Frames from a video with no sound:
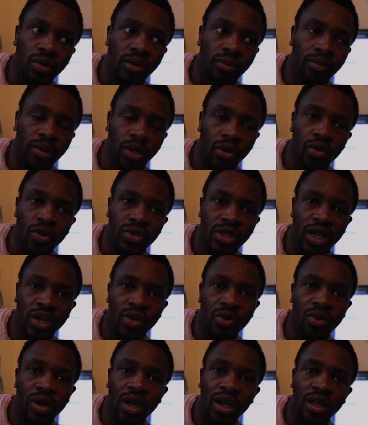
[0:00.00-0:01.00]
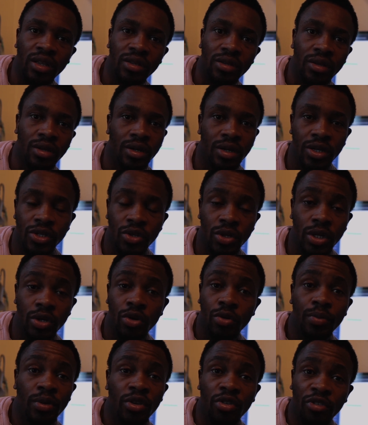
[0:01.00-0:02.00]
because I know that there's a
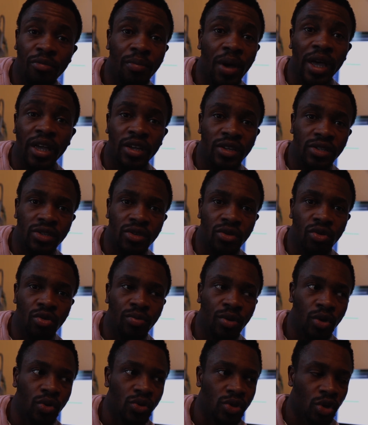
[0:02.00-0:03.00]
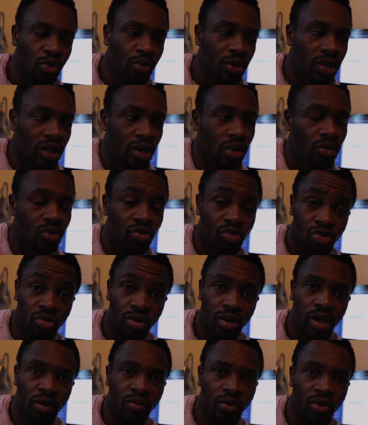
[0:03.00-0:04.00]
little bit of bias, you know, because I've already gone through
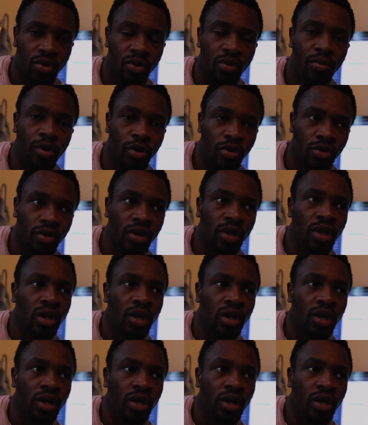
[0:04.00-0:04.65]
them, you know, but